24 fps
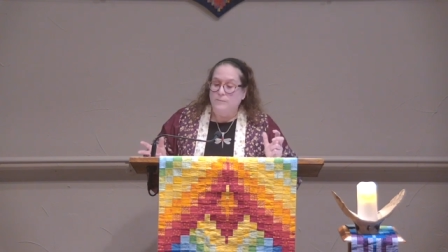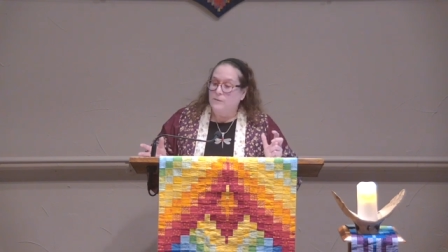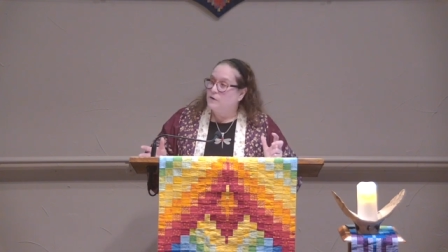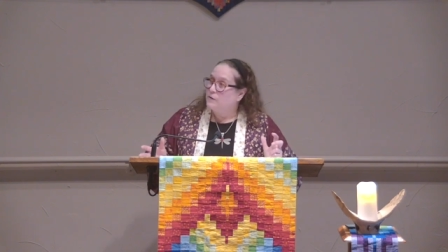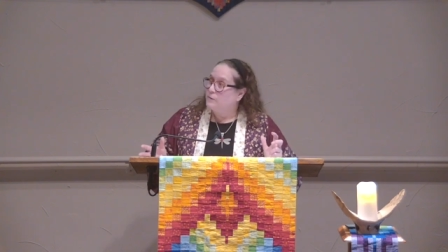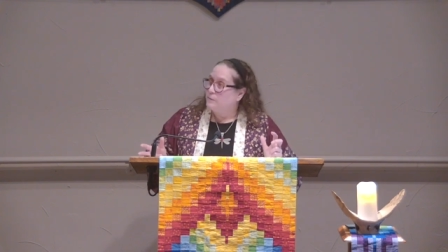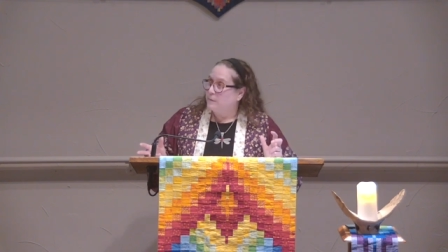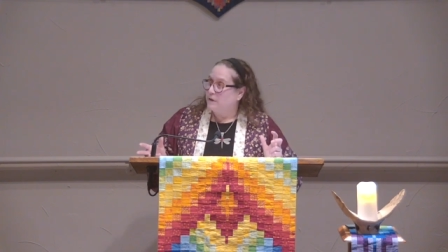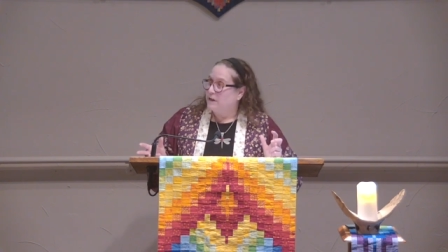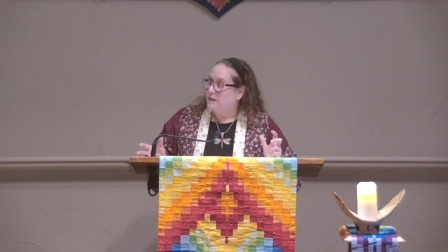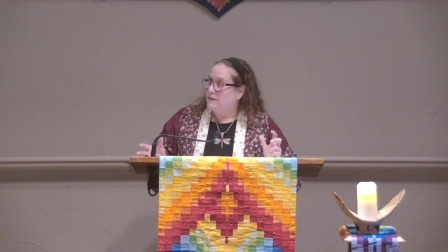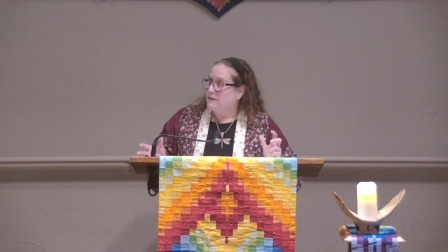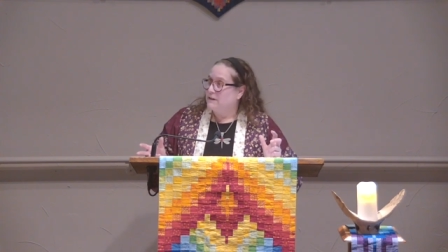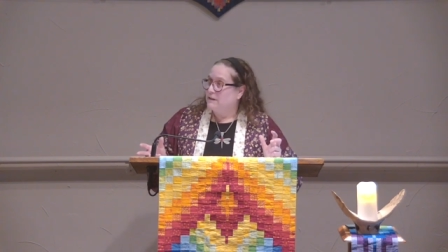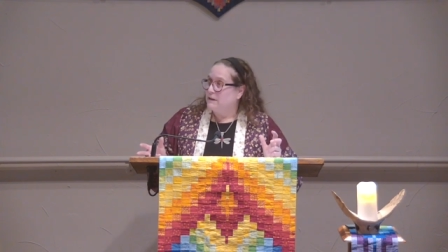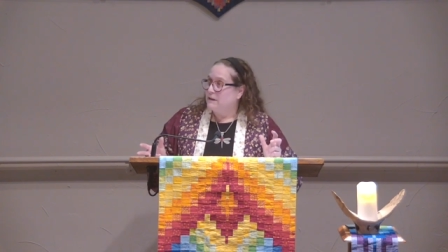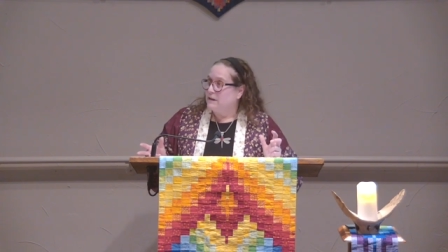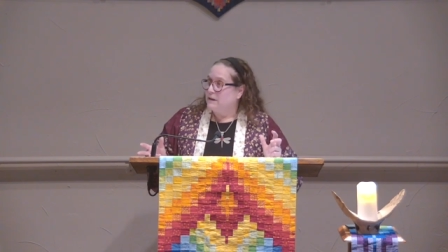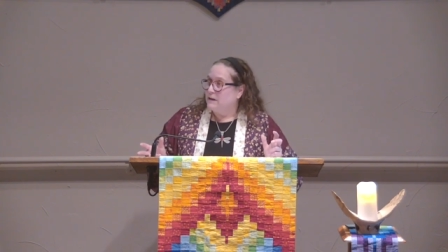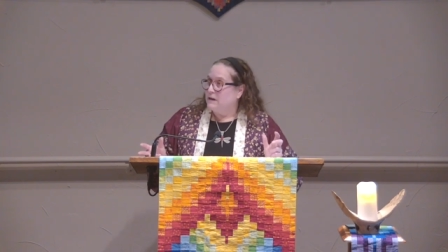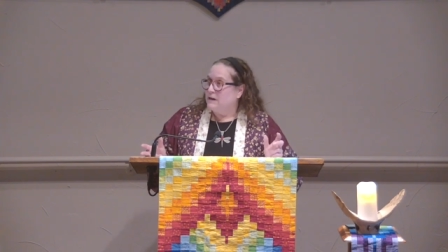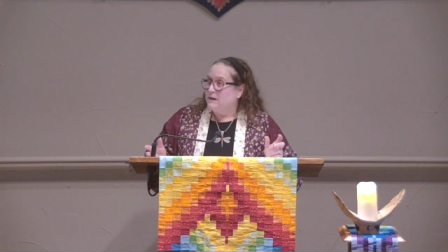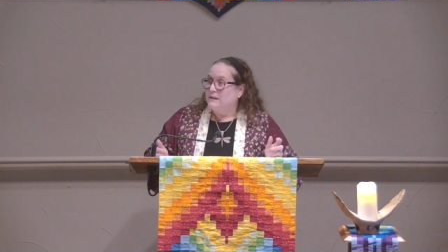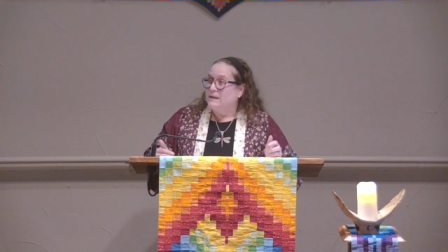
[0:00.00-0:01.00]
movement
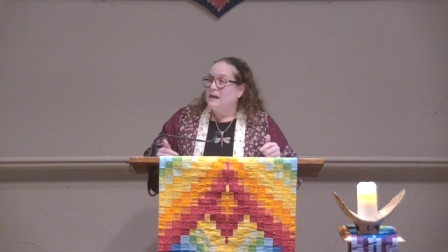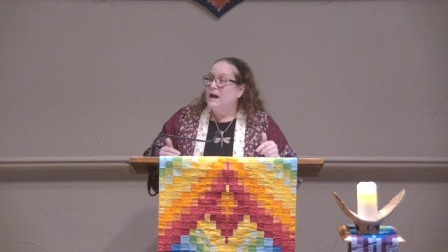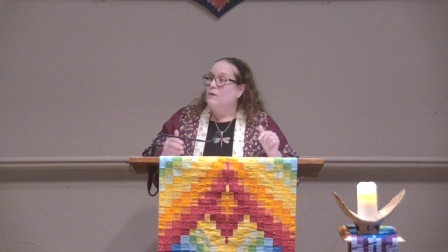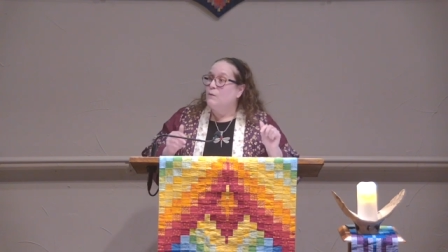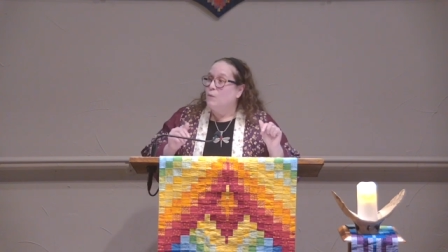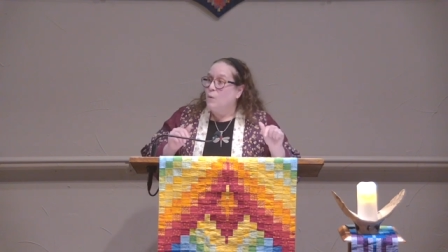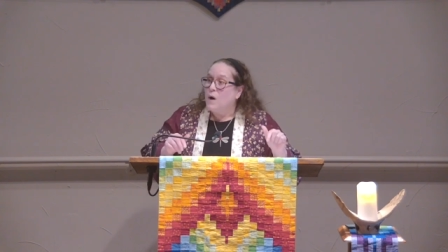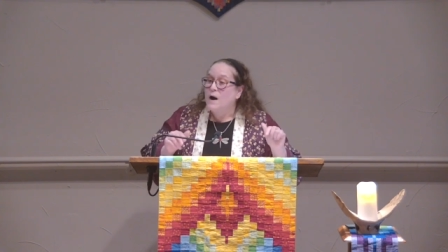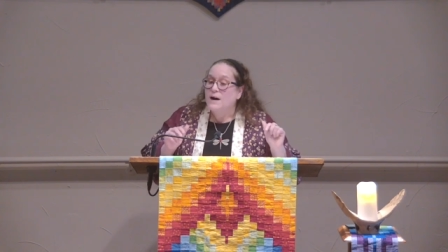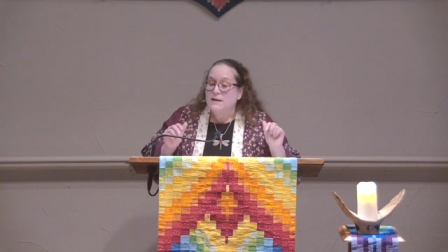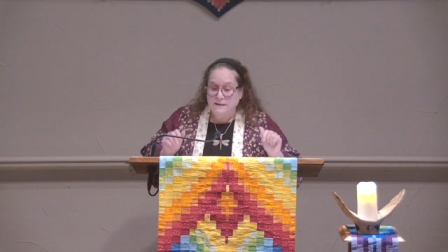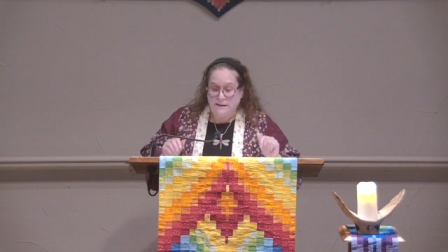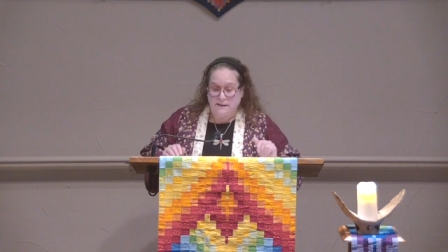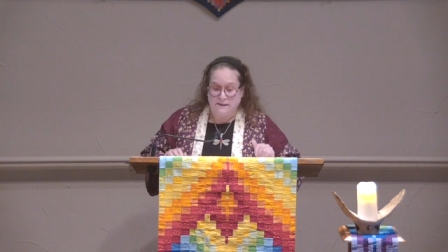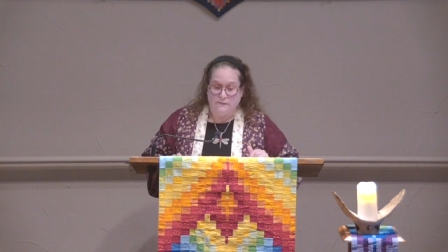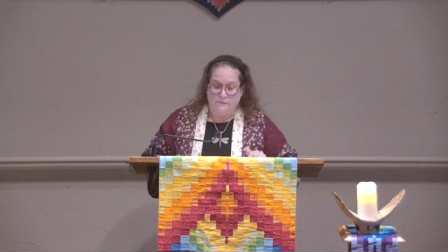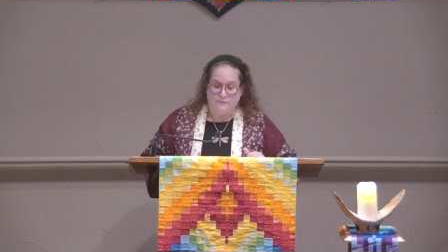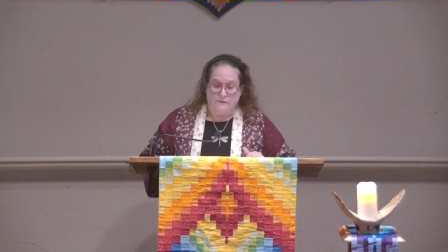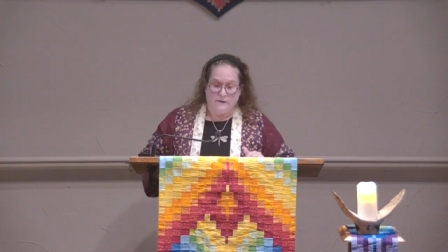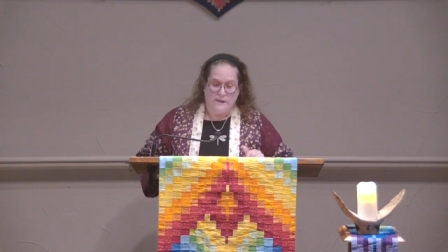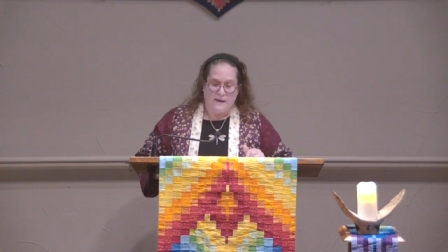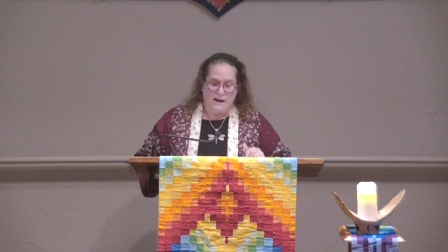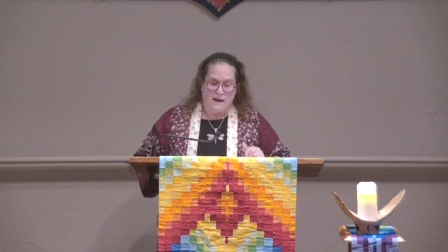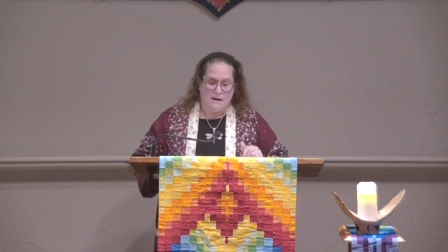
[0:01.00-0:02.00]
that
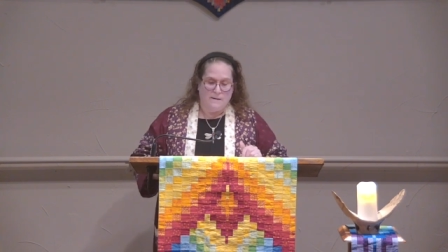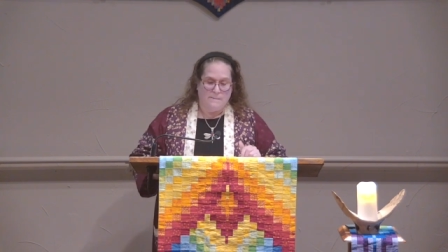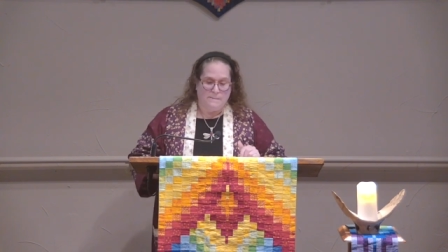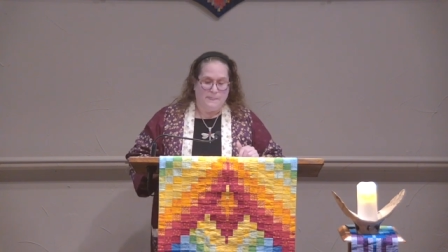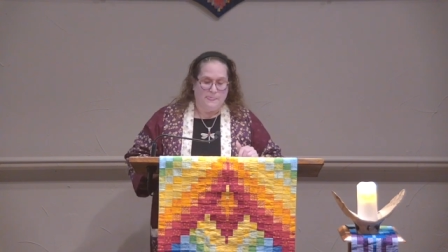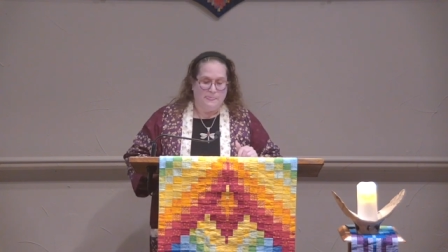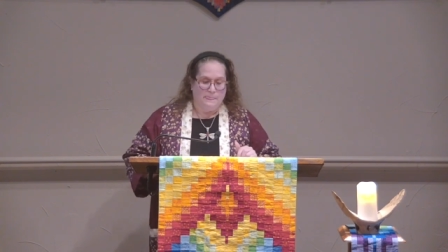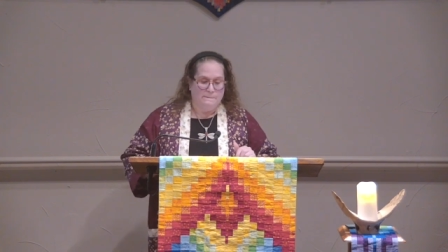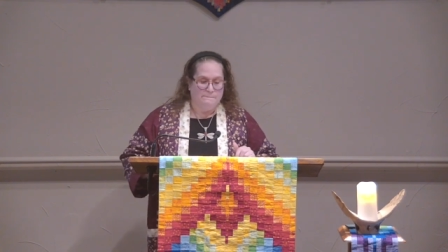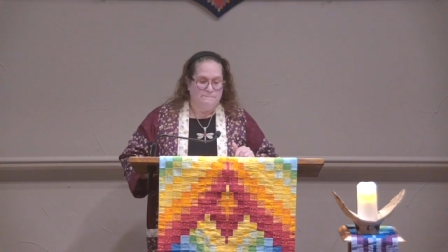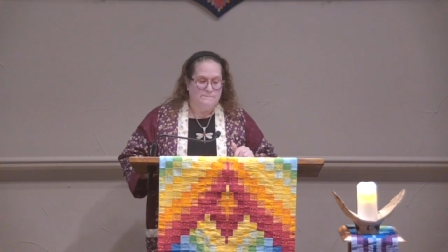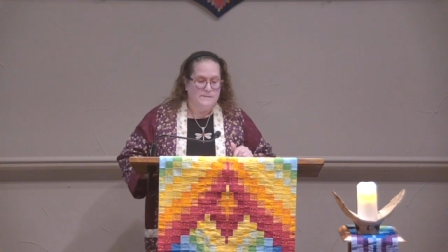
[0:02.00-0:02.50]
was for them.